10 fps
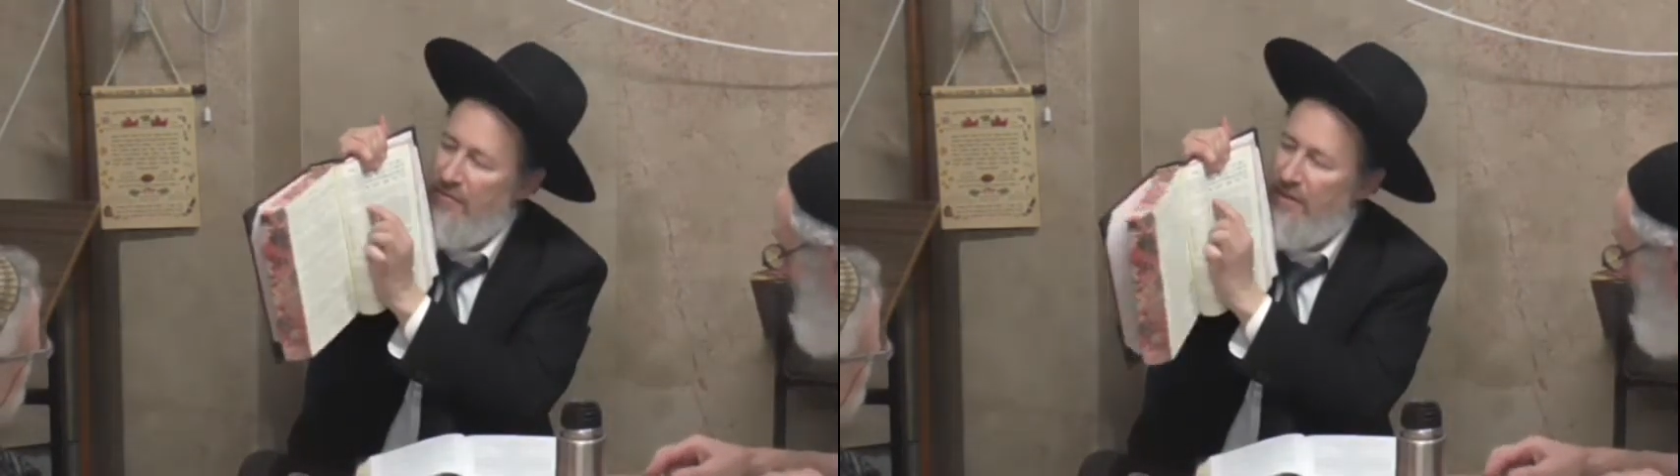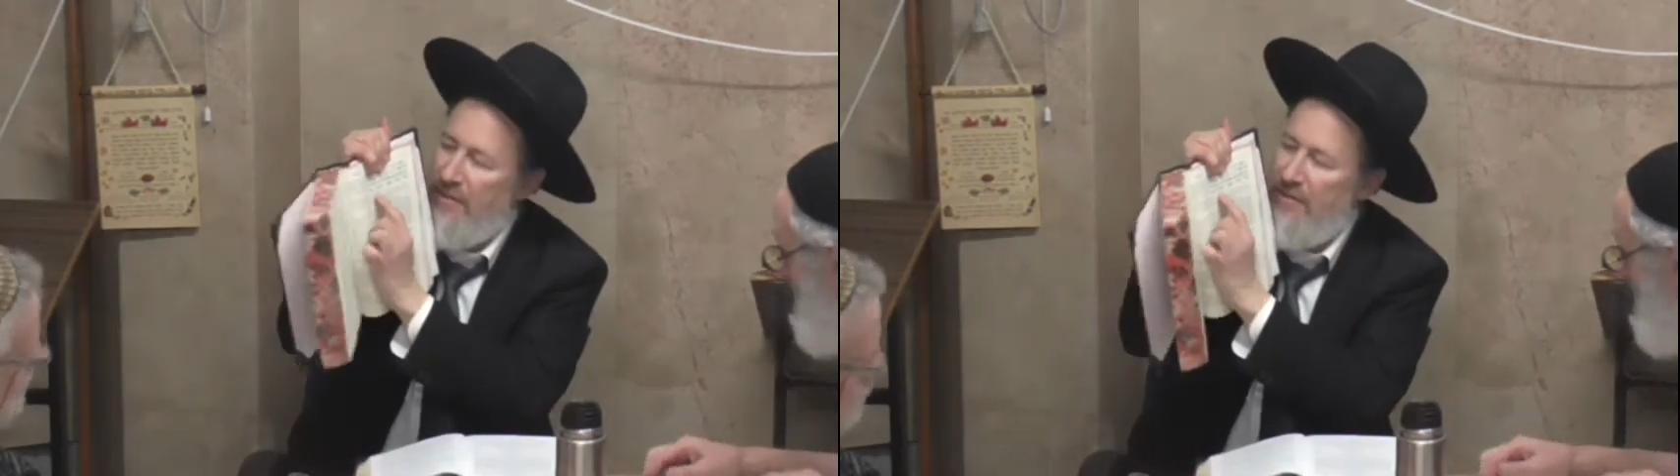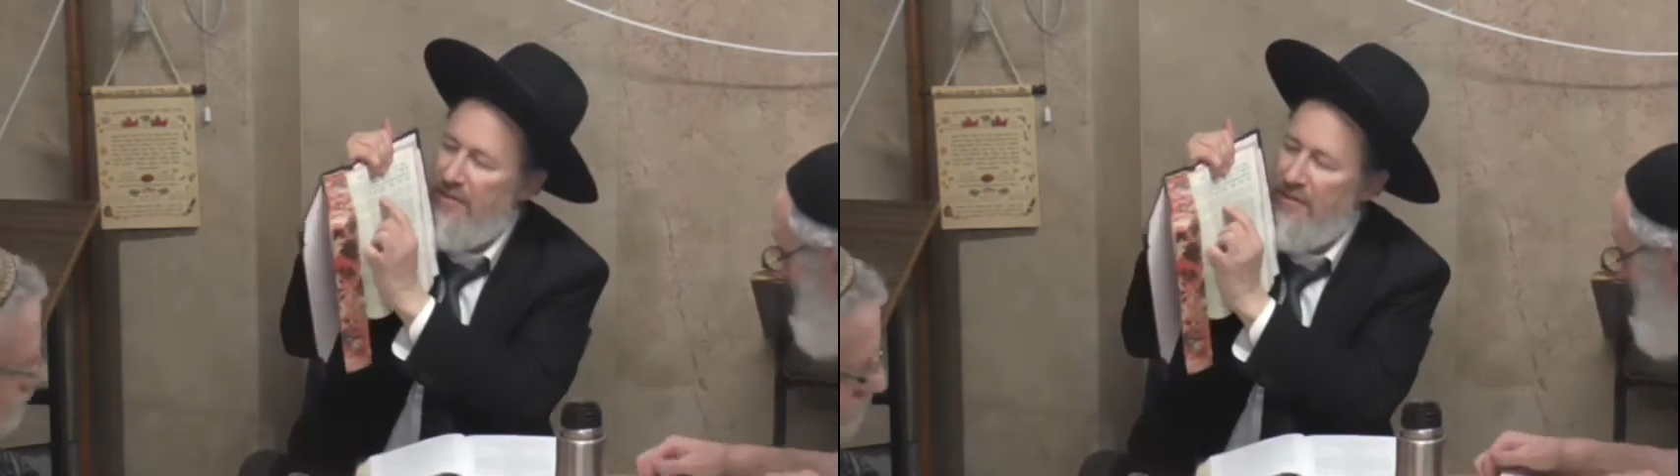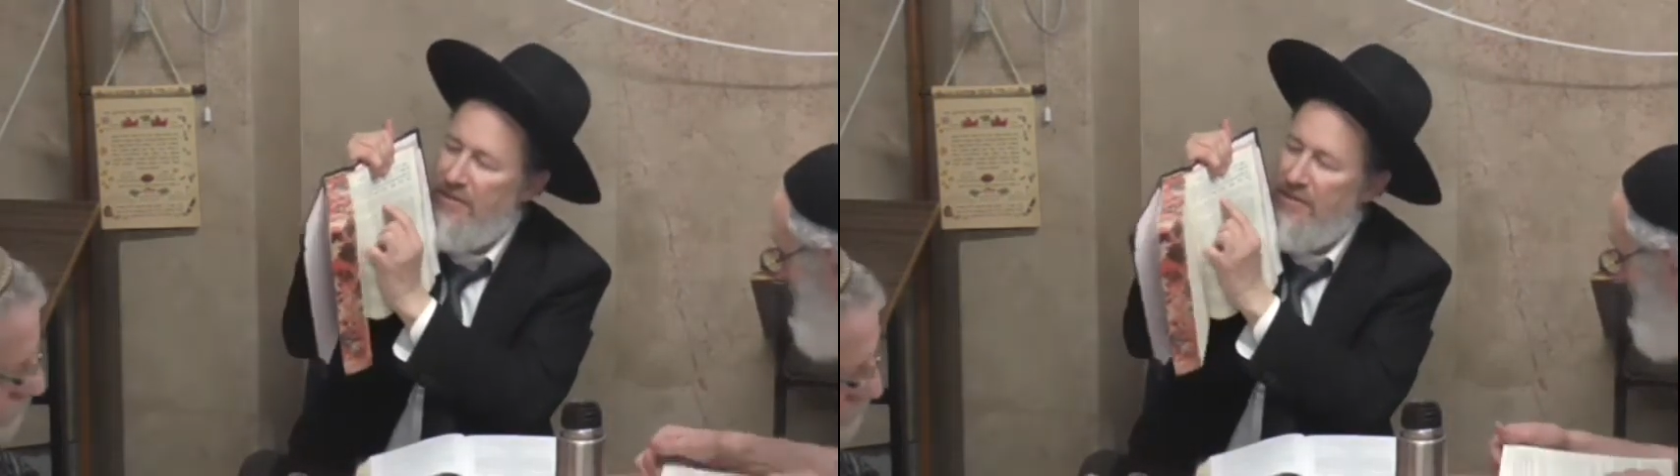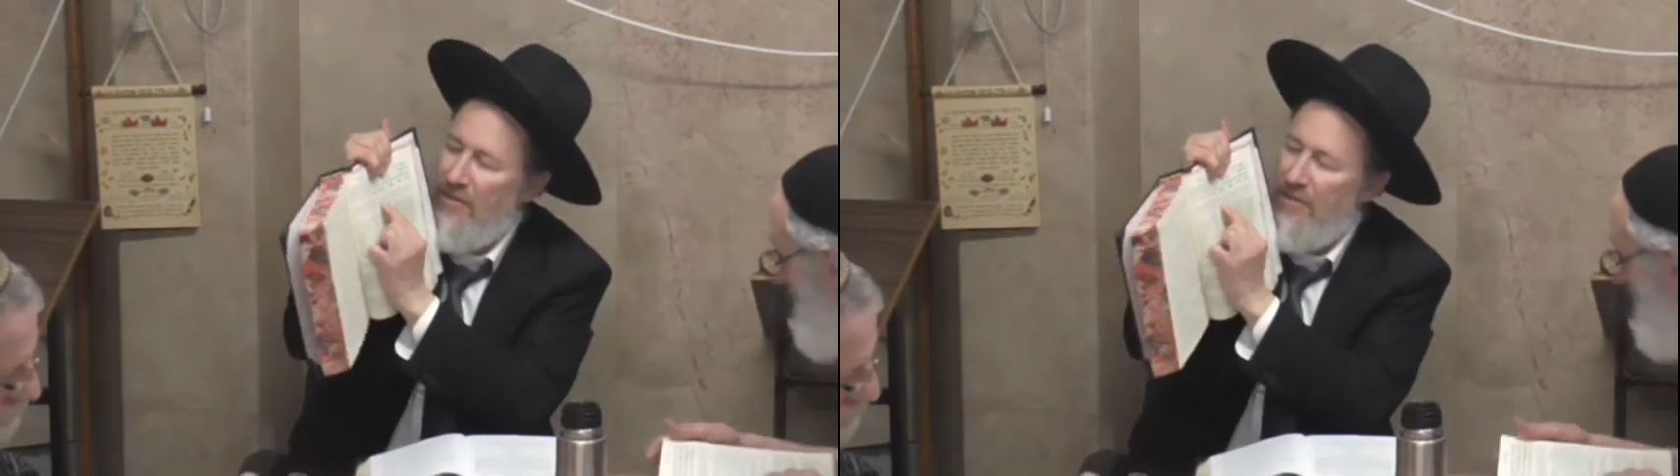These
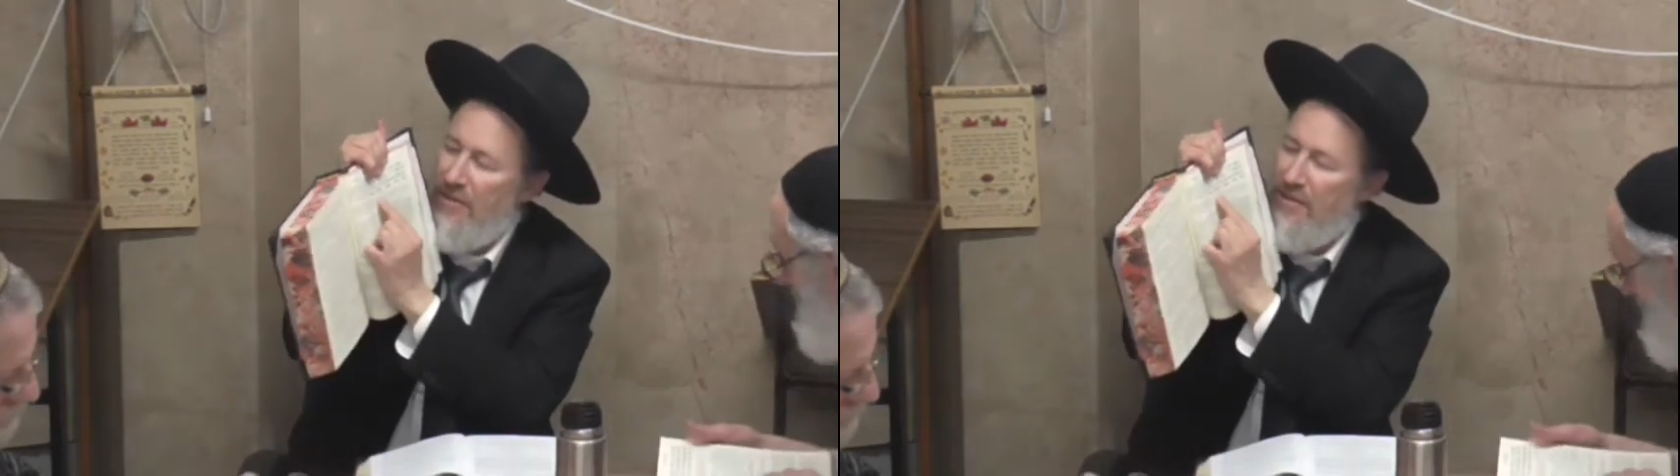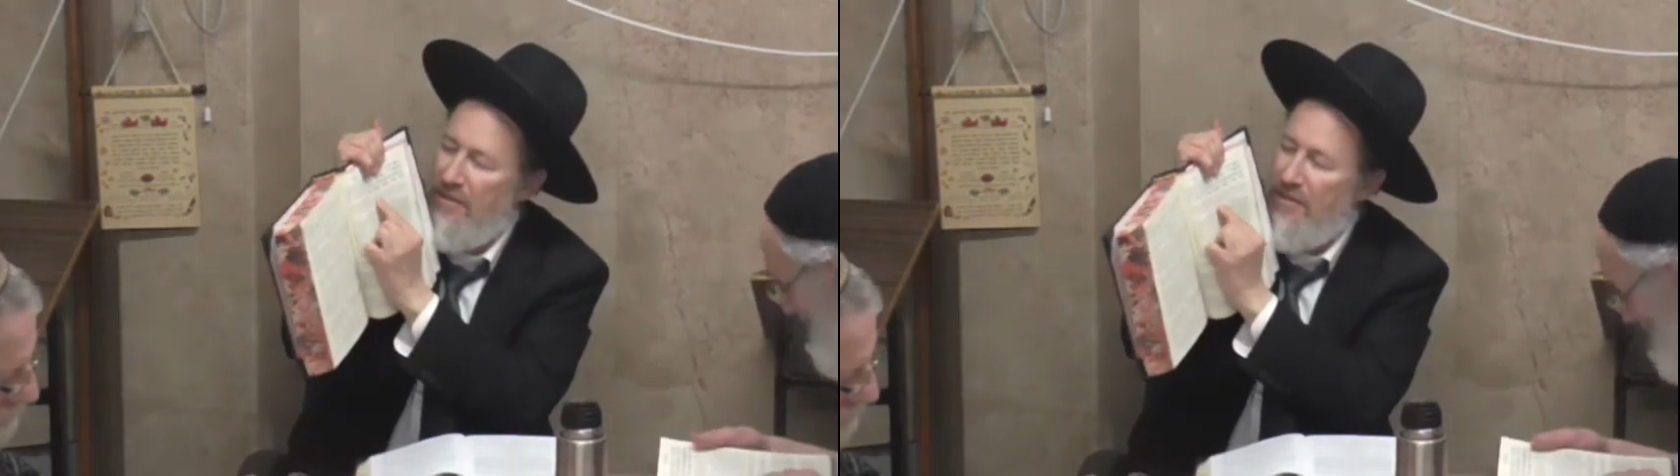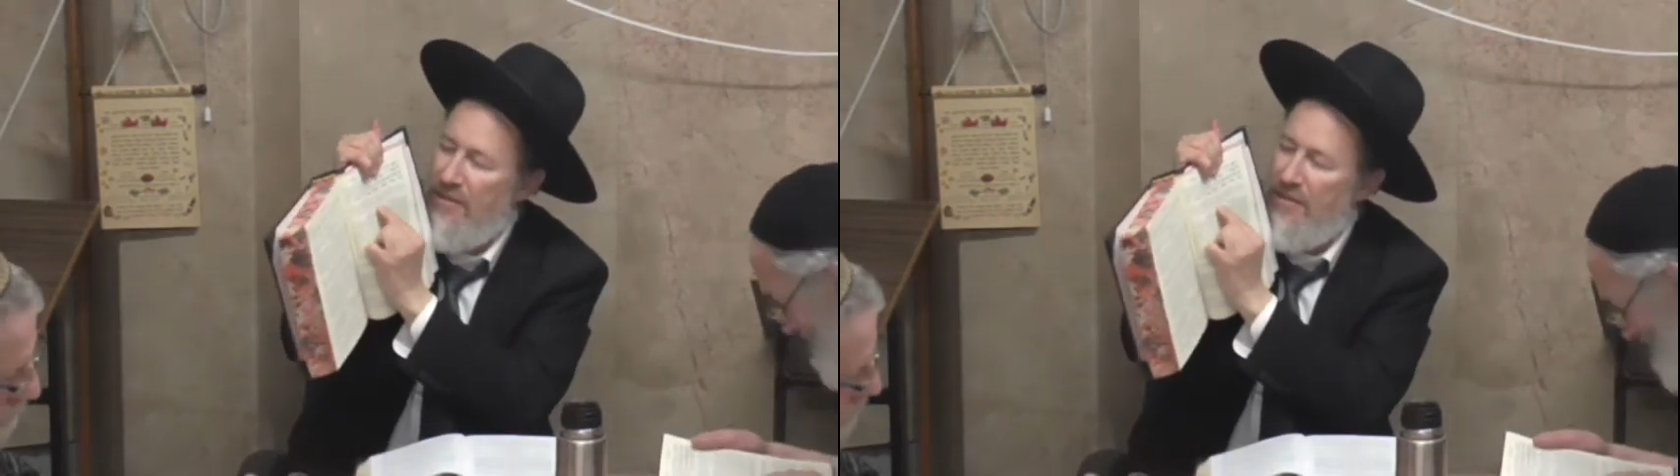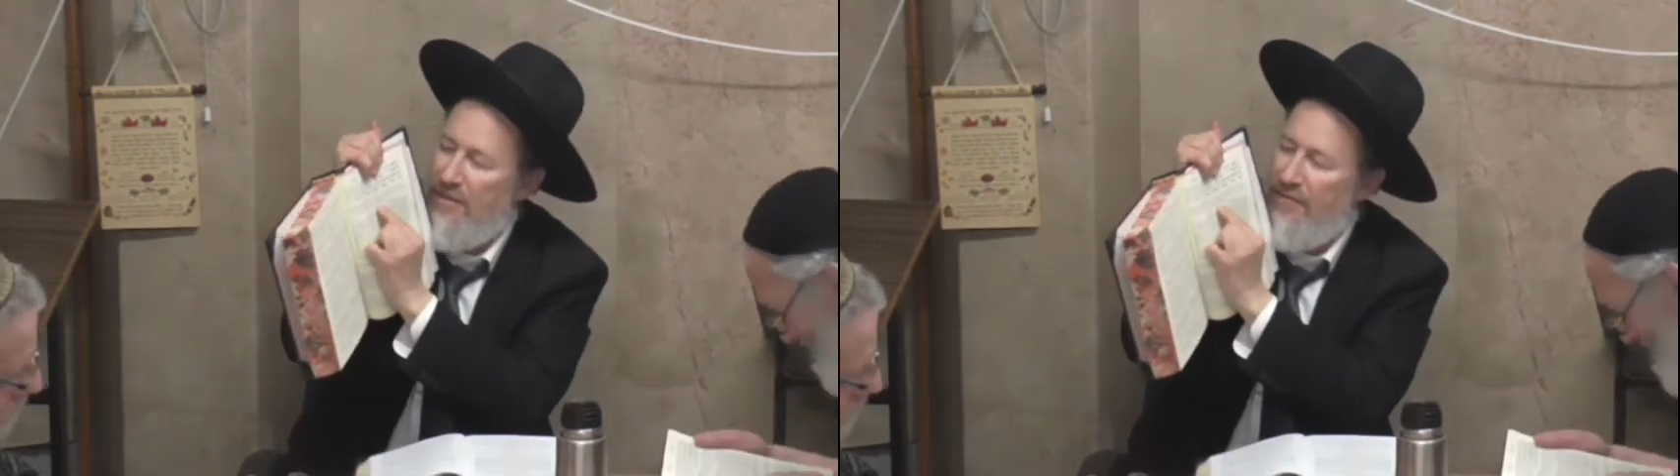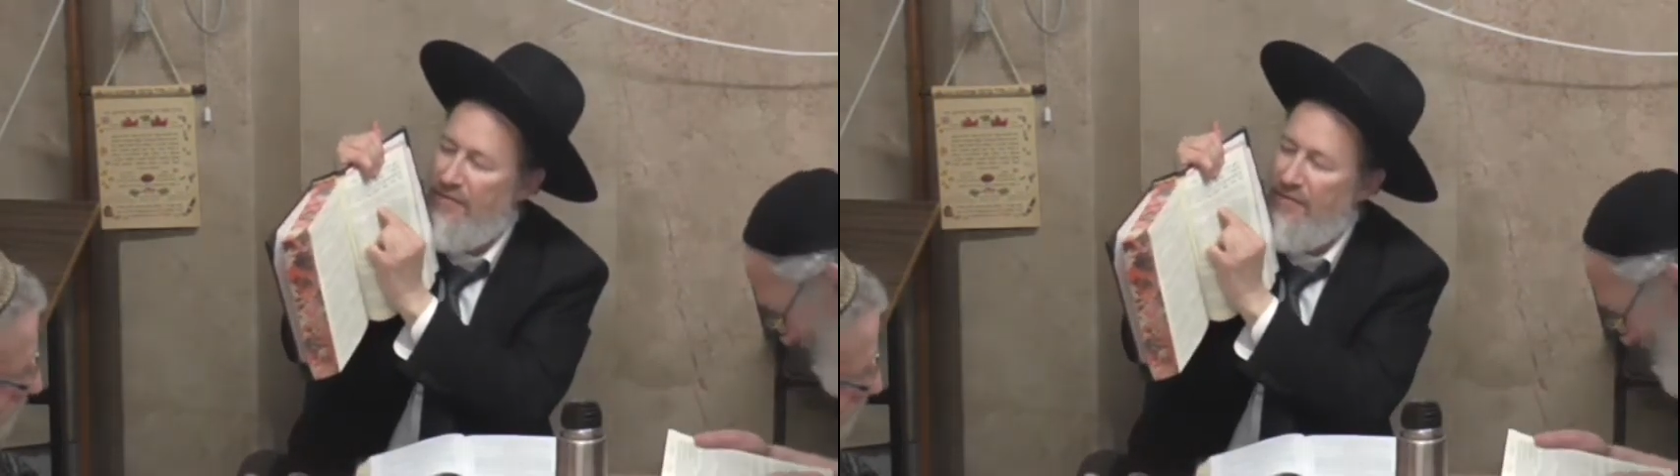
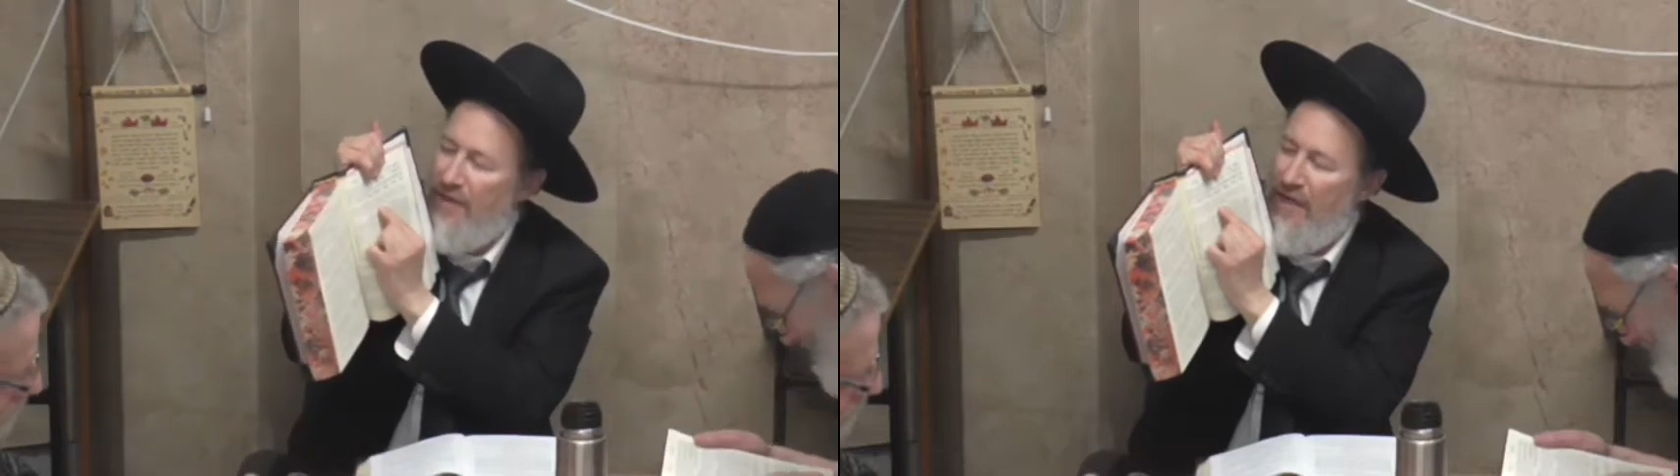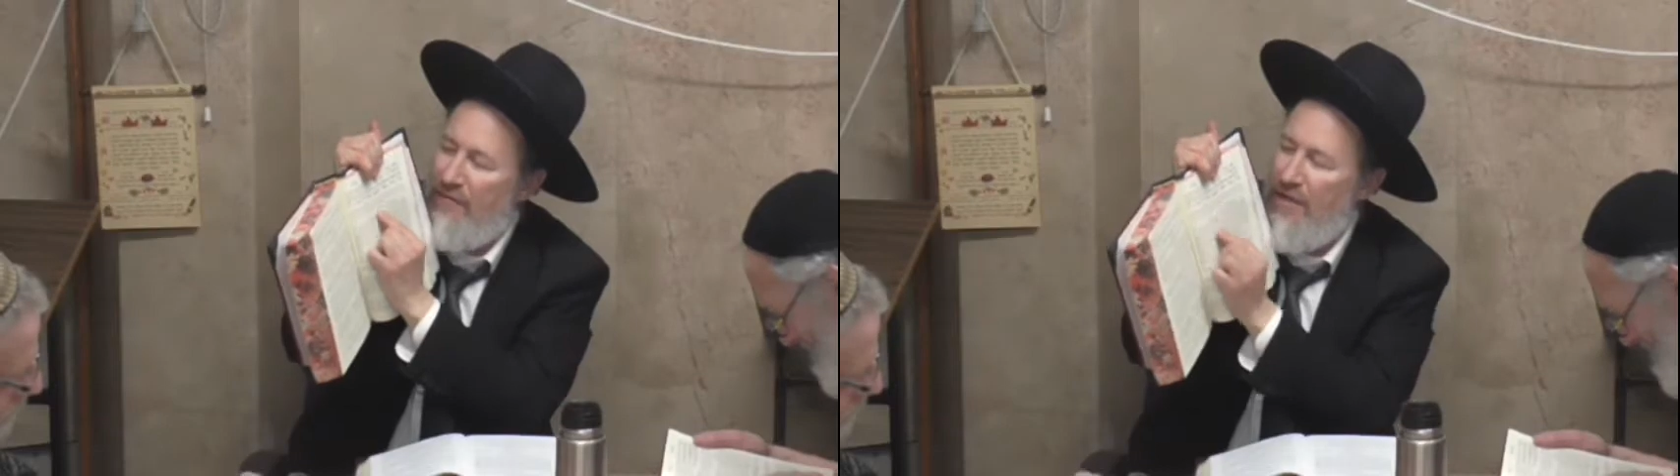5